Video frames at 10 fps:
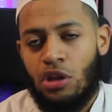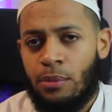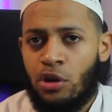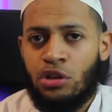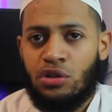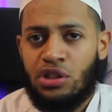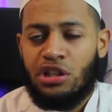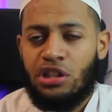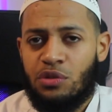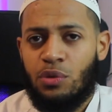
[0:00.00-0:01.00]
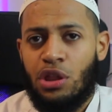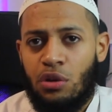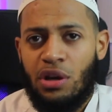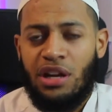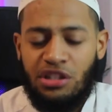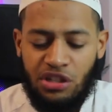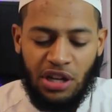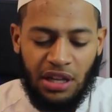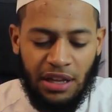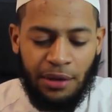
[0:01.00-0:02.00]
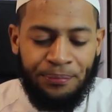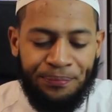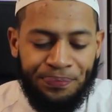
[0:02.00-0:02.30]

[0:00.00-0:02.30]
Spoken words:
So I'm going to share this with you guys, inshallah,